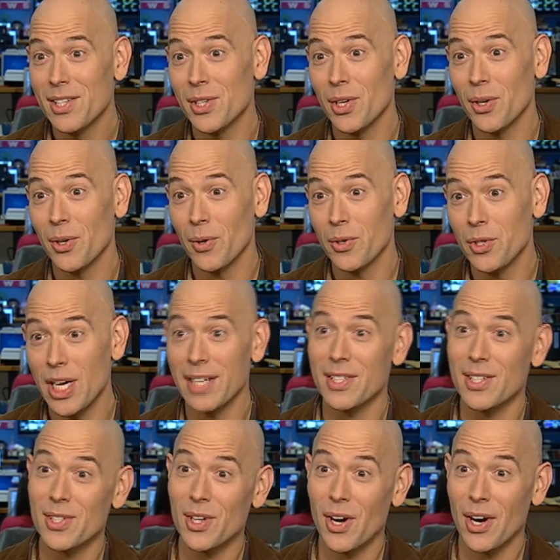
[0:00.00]
So
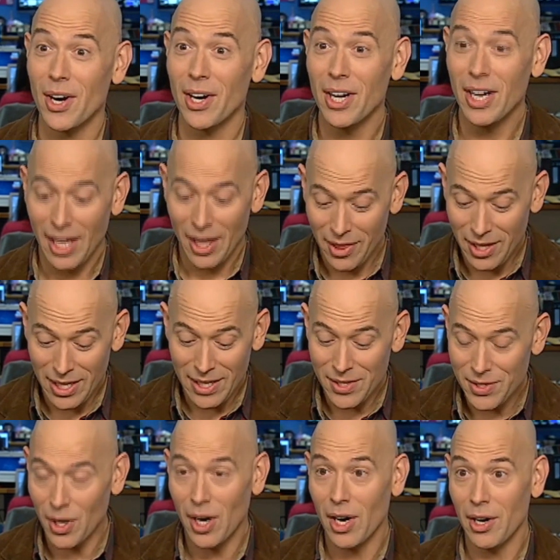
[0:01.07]
chances are
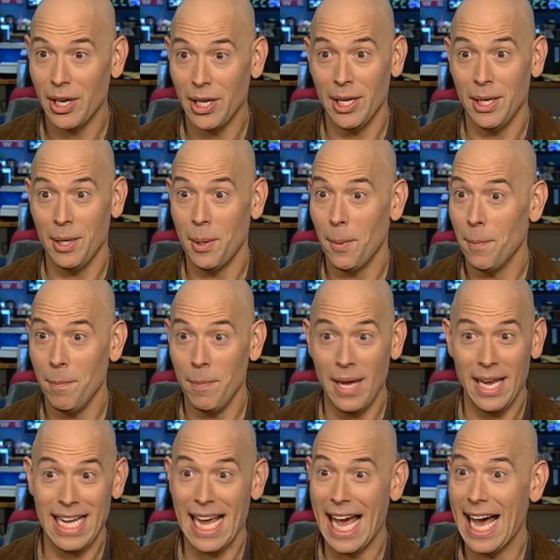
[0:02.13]
these are in
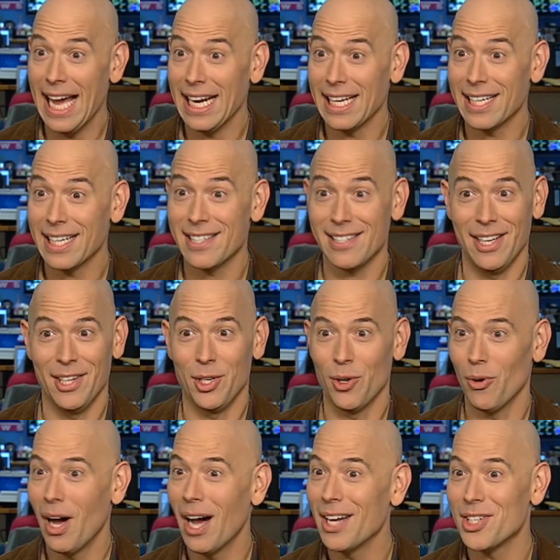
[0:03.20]
many attics and
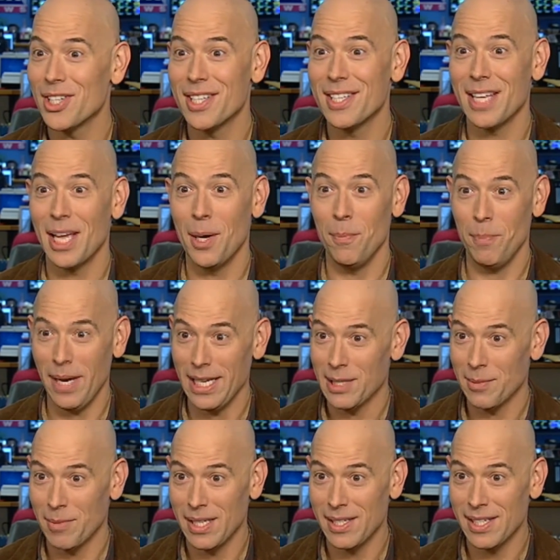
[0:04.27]
garages and
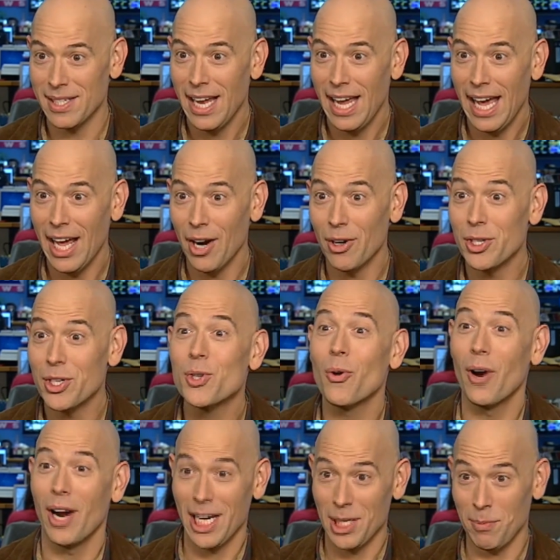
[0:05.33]
basements and are just
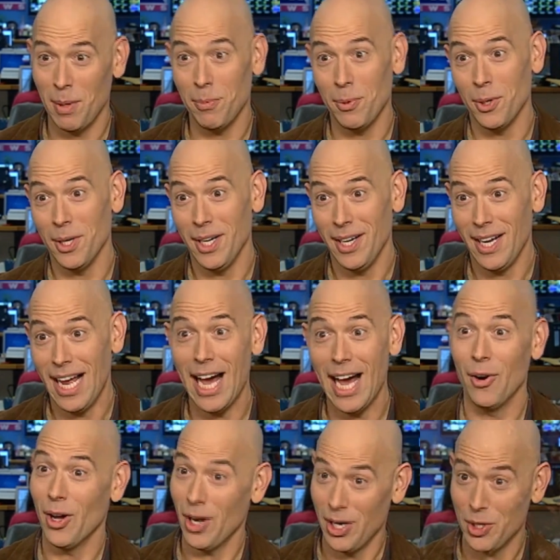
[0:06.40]
crying to be put
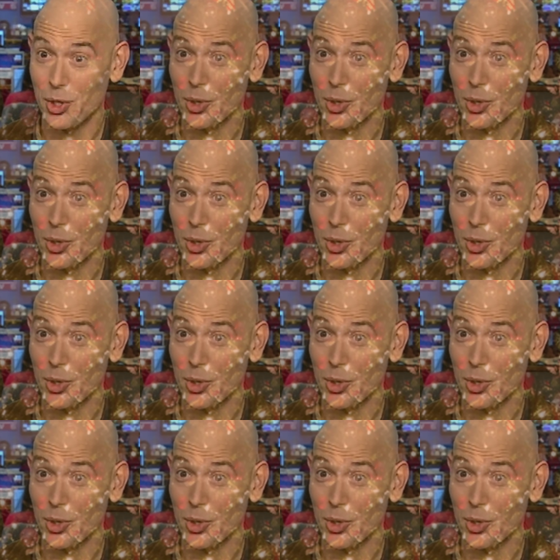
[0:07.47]
out on a